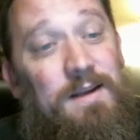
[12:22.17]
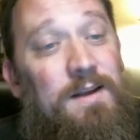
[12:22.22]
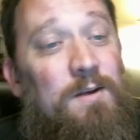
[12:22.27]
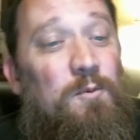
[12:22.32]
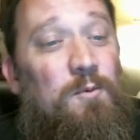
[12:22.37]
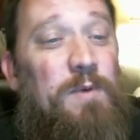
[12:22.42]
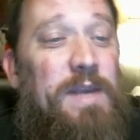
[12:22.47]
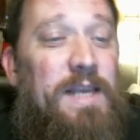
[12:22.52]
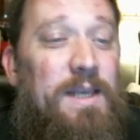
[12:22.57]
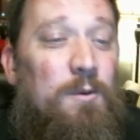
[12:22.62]

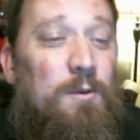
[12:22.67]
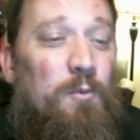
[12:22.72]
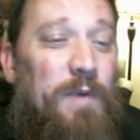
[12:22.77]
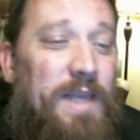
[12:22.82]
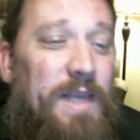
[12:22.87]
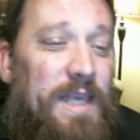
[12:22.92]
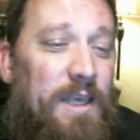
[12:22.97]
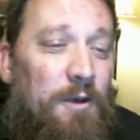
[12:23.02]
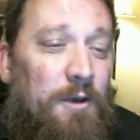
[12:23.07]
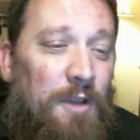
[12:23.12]
We
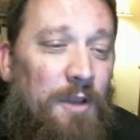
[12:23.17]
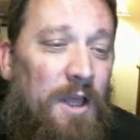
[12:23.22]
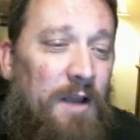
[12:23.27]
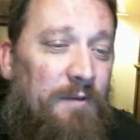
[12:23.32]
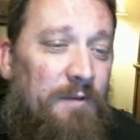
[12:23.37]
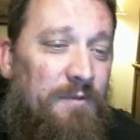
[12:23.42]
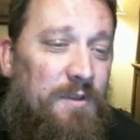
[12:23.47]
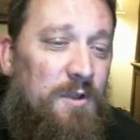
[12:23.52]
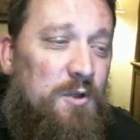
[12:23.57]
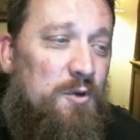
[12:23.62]
killed
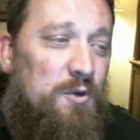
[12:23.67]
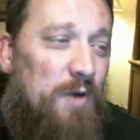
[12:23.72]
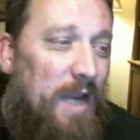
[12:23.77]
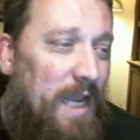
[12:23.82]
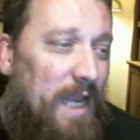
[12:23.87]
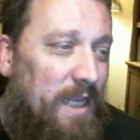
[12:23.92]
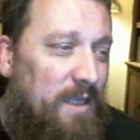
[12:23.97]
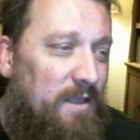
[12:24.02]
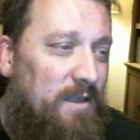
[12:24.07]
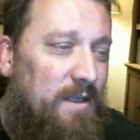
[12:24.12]
off the
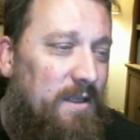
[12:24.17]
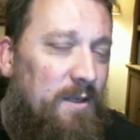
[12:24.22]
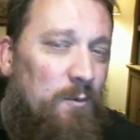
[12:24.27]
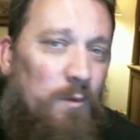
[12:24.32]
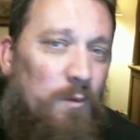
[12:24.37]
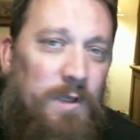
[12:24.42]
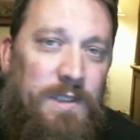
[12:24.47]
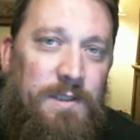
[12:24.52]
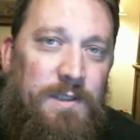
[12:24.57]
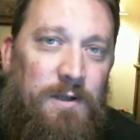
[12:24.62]
Dragon in
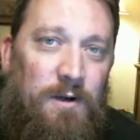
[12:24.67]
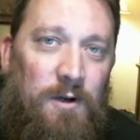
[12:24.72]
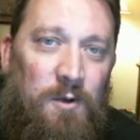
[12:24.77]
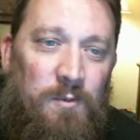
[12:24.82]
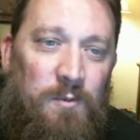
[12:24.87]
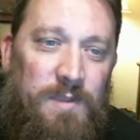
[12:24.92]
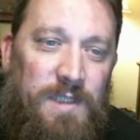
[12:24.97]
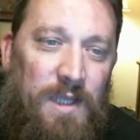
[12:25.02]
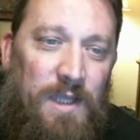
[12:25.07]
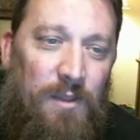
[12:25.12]
one turn,
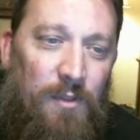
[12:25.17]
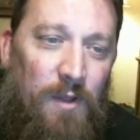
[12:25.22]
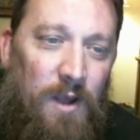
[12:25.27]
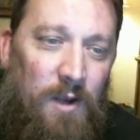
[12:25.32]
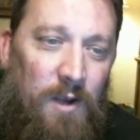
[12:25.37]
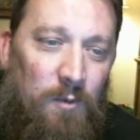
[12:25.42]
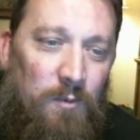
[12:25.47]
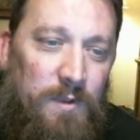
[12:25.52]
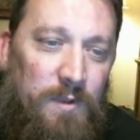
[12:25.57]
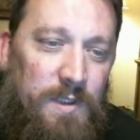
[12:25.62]
which I
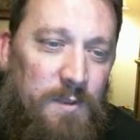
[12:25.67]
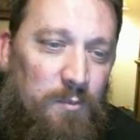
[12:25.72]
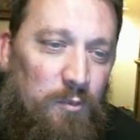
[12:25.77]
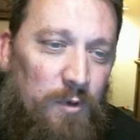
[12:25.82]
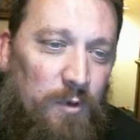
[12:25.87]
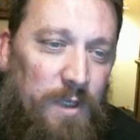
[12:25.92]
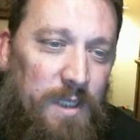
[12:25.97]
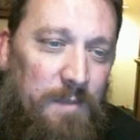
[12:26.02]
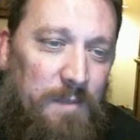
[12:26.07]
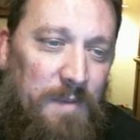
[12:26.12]
thought was
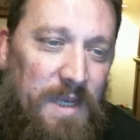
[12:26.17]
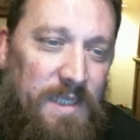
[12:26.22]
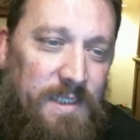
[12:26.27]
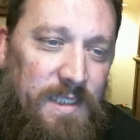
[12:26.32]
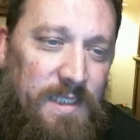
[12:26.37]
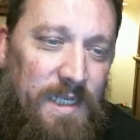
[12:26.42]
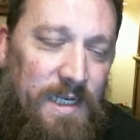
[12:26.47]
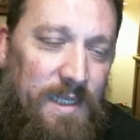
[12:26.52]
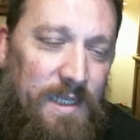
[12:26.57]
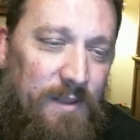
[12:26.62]
pretty
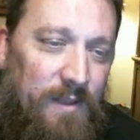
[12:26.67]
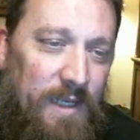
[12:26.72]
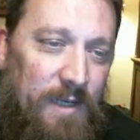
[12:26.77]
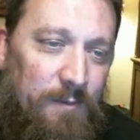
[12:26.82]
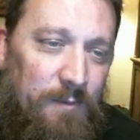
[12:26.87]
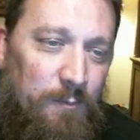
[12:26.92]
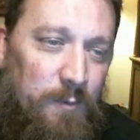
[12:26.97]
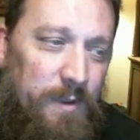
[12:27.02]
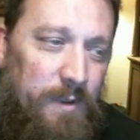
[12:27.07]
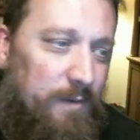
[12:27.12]
amazing. I didn't think
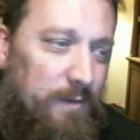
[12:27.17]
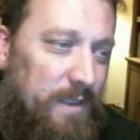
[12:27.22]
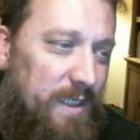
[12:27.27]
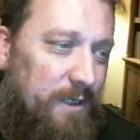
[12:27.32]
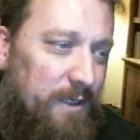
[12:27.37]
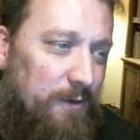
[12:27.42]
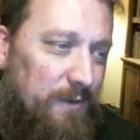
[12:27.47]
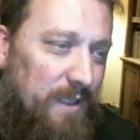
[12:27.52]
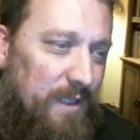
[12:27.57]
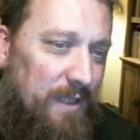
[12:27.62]
we would
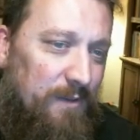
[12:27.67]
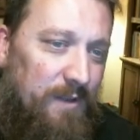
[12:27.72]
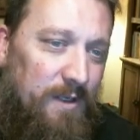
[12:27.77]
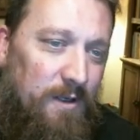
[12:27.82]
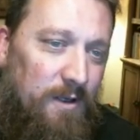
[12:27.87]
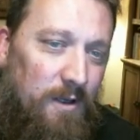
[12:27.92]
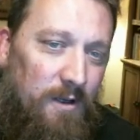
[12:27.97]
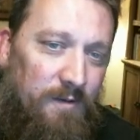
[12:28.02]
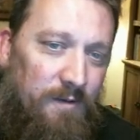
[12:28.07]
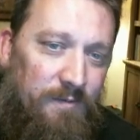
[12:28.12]
kill that thing
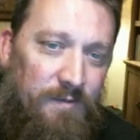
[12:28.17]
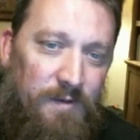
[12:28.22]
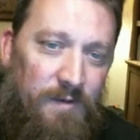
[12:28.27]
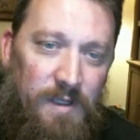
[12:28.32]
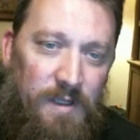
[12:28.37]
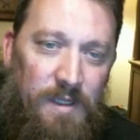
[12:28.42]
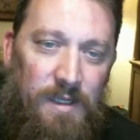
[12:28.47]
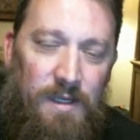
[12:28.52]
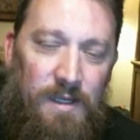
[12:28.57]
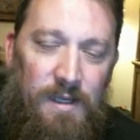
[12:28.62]
off.
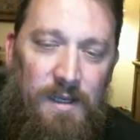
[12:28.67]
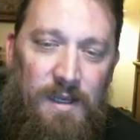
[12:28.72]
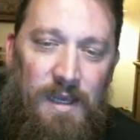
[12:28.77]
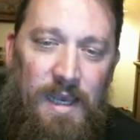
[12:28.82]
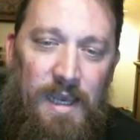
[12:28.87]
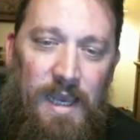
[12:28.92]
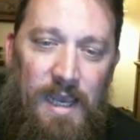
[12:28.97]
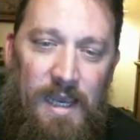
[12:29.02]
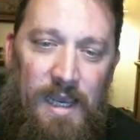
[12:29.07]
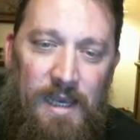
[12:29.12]

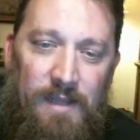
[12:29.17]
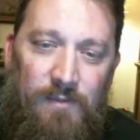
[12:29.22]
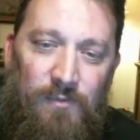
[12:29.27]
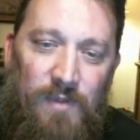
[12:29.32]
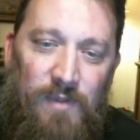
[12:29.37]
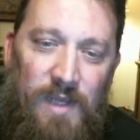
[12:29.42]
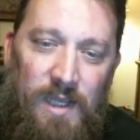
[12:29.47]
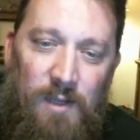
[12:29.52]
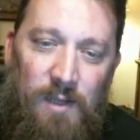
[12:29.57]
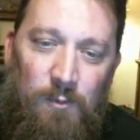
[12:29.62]
And
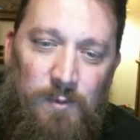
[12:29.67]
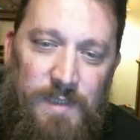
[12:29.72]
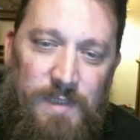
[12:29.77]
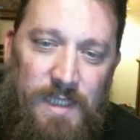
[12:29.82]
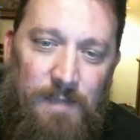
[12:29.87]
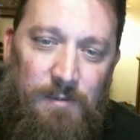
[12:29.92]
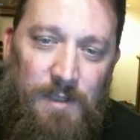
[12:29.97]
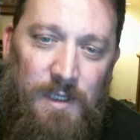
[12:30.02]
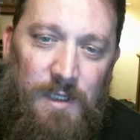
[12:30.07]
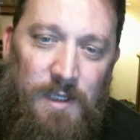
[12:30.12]
then was
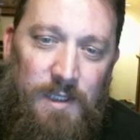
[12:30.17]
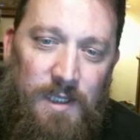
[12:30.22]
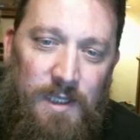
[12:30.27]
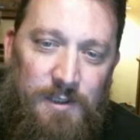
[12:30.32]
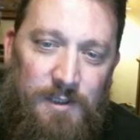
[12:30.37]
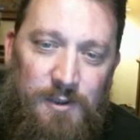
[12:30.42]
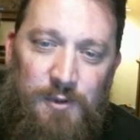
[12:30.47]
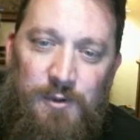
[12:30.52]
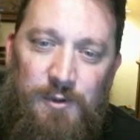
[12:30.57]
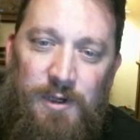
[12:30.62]
able to
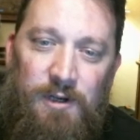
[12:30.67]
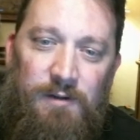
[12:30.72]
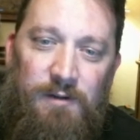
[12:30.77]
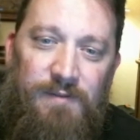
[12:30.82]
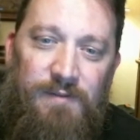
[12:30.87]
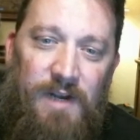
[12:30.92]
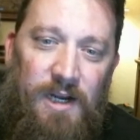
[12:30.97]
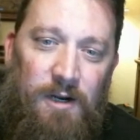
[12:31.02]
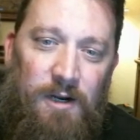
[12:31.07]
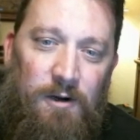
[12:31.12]
concentrate our
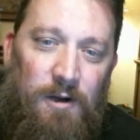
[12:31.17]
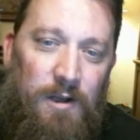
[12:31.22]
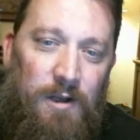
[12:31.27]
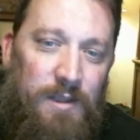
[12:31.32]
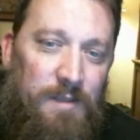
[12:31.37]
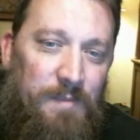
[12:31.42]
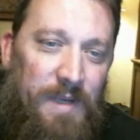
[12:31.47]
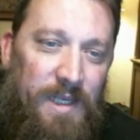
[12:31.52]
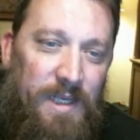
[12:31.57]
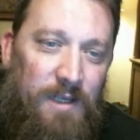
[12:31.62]
fire on
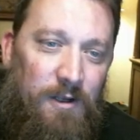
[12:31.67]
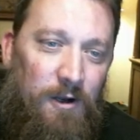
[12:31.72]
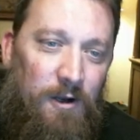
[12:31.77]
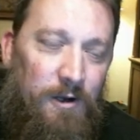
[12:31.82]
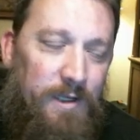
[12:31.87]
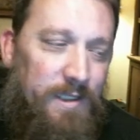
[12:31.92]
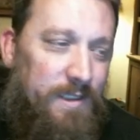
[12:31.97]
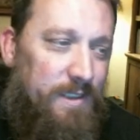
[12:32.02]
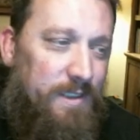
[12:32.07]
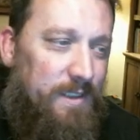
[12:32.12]
the Mega
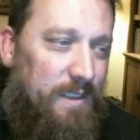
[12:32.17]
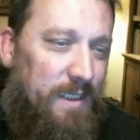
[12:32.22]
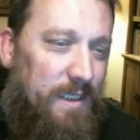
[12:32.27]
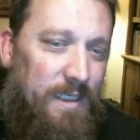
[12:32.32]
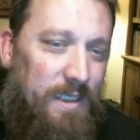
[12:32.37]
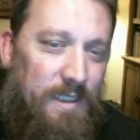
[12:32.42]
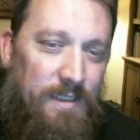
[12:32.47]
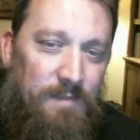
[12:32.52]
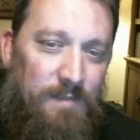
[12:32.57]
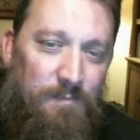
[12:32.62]
Gargants
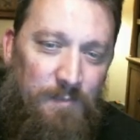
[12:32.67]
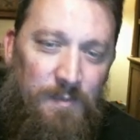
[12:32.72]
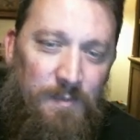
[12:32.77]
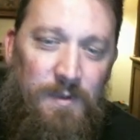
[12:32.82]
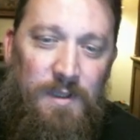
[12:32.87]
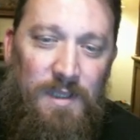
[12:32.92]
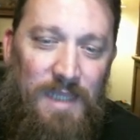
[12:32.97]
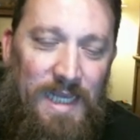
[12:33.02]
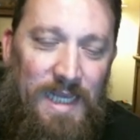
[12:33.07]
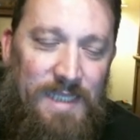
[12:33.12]
and
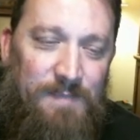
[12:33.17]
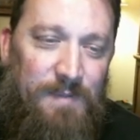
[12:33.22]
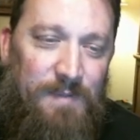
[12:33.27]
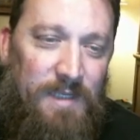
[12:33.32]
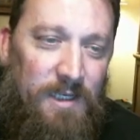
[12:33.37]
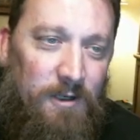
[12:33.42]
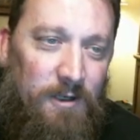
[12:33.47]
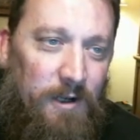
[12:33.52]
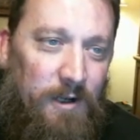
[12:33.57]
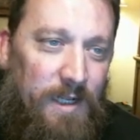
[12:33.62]
the last
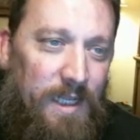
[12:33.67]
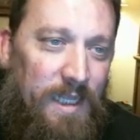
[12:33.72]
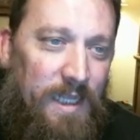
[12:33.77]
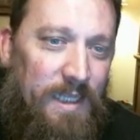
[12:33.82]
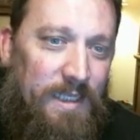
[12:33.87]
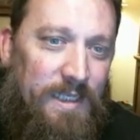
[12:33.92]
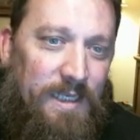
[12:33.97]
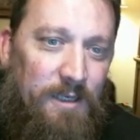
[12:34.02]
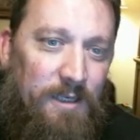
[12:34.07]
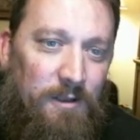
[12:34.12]
Mega Gargant
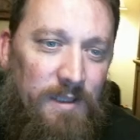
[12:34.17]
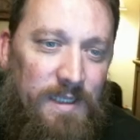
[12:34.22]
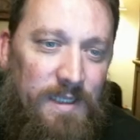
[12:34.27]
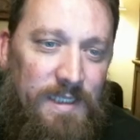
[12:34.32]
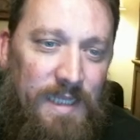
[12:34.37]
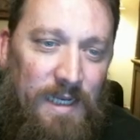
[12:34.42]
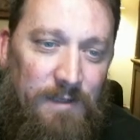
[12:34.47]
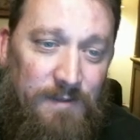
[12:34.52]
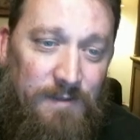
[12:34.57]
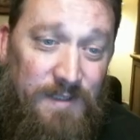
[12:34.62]
and kill it down.